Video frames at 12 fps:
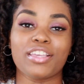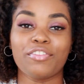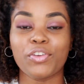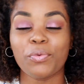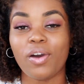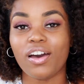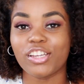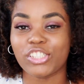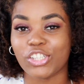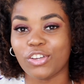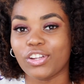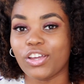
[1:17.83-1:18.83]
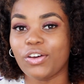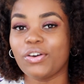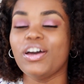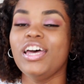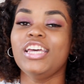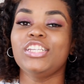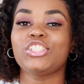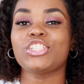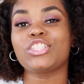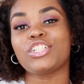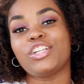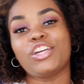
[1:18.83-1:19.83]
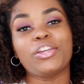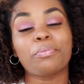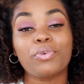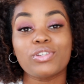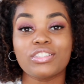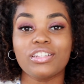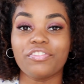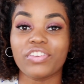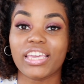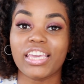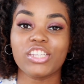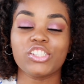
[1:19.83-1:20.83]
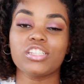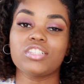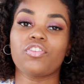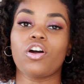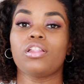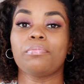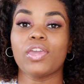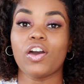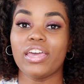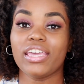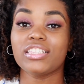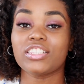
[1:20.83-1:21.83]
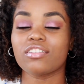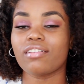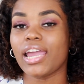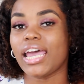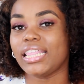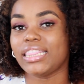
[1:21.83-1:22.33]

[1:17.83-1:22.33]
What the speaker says: If you want a shout out, just turn on your post notifications, follow me on Instagram,